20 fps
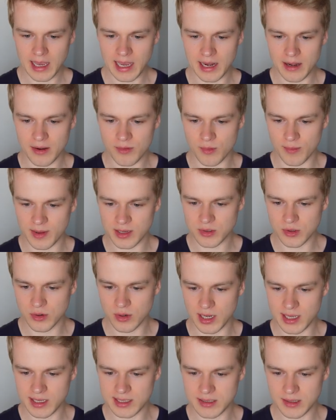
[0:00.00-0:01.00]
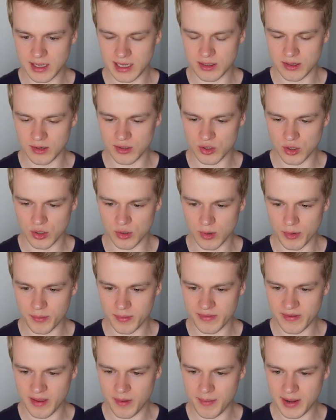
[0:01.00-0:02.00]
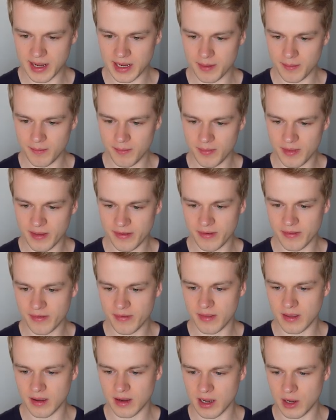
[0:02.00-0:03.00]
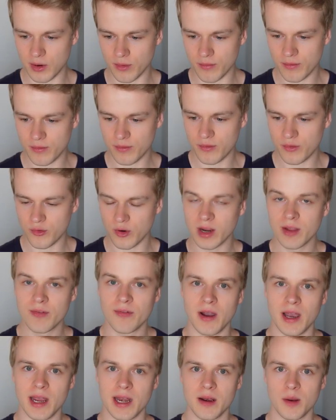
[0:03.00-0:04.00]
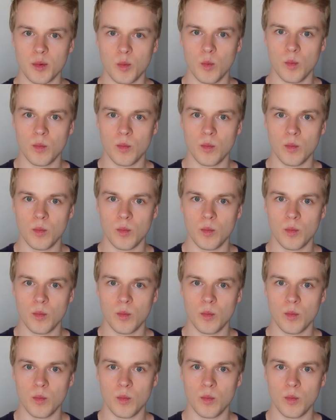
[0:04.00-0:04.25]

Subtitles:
And to make sure I actually show you what we sent back, this is the kind of stringified